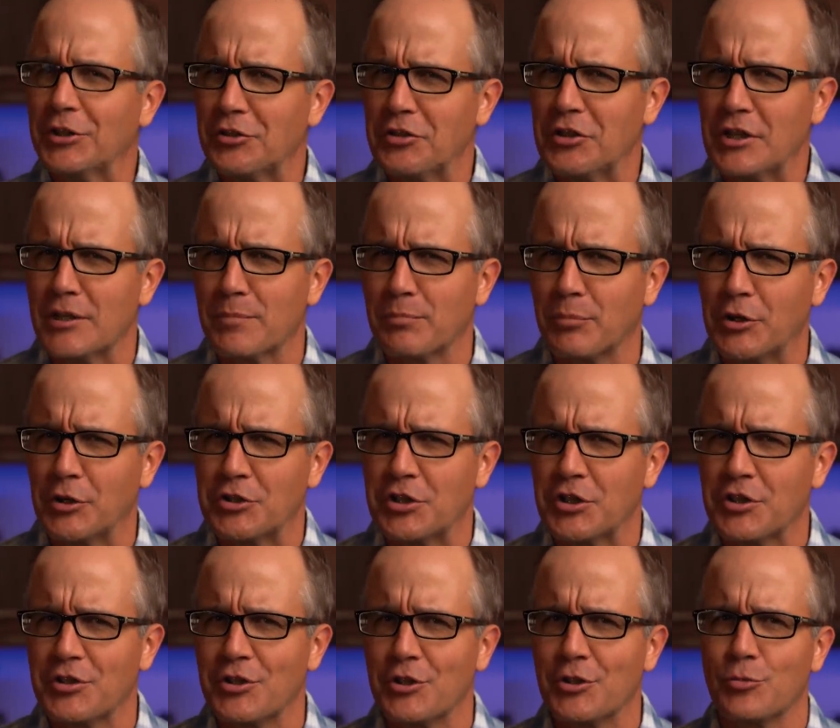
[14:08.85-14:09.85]
to these
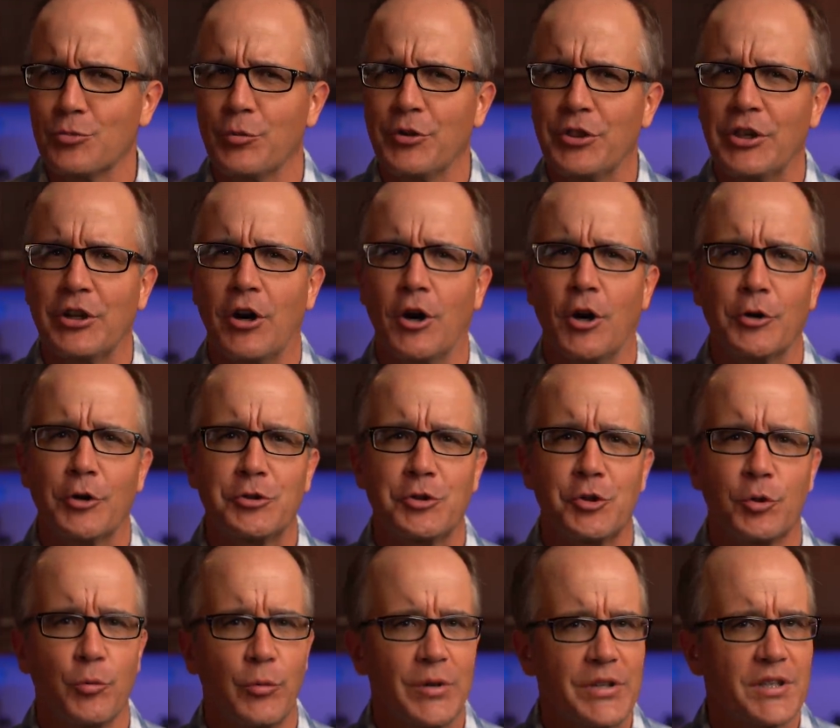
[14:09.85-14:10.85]
purchases with the
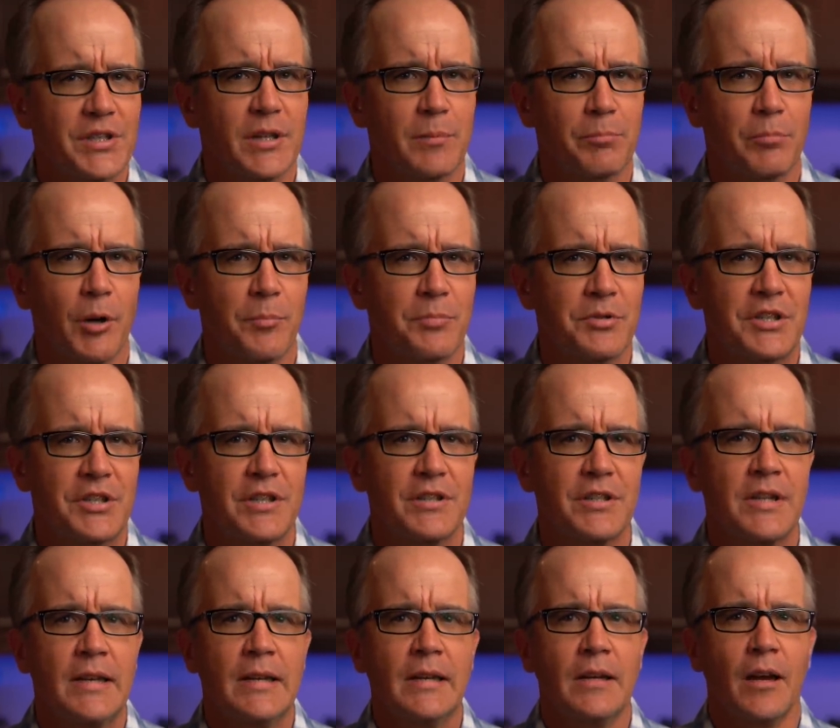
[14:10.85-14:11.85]
altruistic purposes